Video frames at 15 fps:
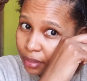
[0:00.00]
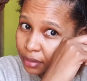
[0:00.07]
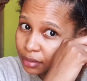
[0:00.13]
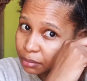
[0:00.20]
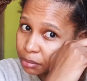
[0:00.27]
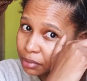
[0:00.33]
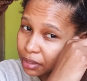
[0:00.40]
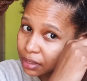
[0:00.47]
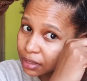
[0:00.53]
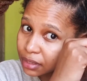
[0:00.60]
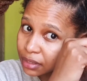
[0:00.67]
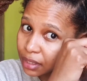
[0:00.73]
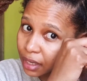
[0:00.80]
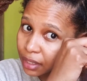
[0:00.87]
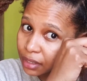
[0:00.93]
this
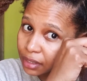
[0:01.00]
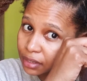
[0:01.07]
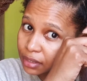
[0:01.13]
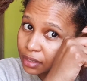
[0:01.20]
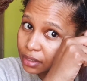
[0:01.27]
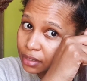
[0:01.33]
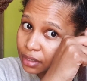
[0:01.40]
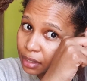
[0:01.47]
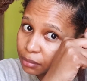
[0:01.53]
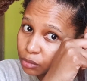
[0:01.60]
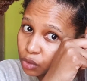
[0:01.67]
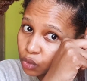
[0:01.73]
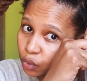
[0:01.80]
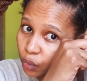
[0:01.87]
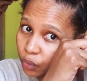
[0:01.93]
piece, and it's the same
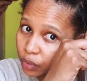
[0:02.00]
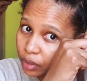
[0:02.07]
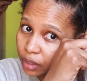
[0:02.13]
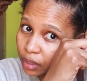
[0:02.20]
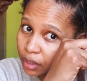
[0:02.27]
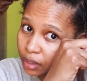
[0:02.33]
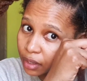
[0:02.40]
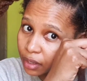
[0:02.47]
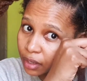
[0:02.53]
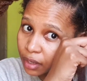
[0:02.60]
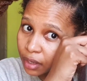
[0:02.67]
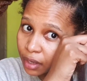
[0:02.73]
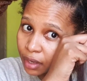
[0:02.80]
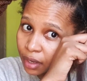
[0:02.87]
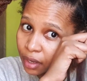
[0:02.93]
story
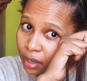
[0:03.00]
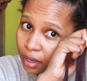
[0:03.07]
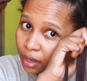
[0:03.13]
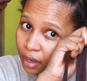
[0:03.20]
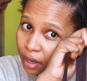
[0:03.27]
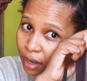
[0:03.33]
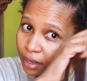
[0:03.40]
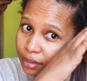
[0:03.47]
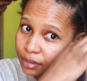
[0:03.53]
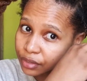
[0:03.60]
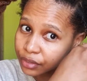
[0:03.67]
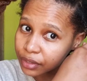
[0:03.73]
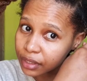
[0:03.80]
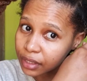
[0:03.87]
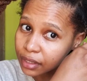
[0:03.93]

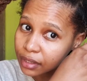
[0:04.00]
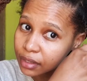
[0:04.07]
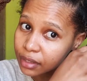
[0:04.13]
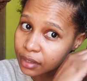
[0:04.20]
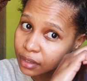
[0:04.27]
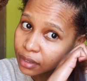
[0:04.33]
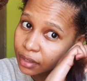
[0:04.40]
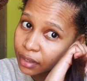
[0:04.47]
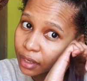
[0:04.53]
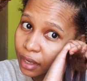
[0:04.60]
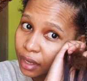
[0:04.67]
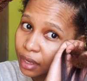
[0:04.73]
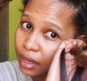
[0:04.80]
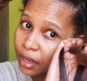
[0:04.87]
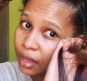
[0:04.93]
underneath.
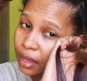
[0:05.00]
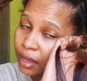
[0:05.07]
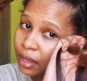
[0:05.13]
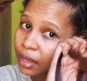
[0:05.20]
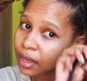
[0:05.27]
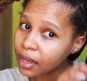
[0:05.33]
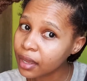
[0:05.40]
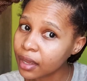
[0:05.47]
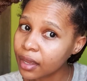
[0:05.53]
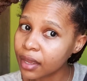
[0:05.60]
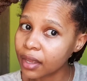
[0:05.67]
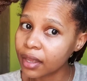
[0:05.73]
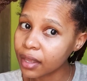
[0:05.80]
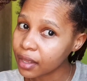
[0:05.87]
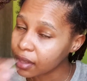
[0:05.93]
Okay.
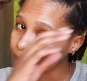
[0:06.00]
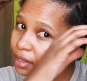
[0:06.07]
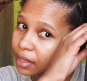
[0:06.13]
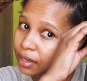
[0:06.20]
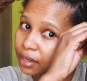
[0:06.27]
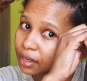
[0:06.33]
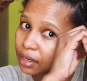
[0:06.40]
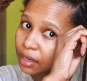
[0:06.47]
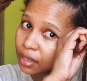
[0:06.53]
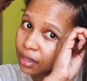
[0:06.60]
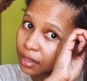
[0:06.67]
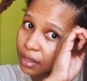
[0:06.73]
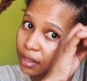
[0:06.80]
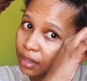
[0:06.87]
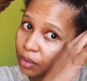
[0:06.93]
Then
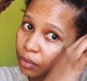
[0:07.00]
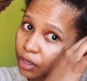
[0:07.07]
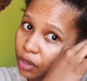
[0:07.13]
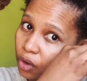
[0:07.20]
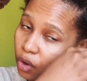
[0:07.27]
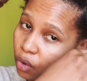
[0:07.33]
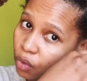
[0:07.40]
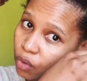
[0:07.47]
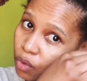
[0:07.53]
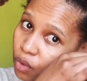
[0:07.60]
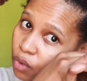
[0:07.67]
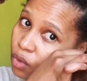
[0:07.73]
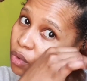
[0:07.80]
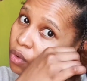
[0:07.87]
there we go.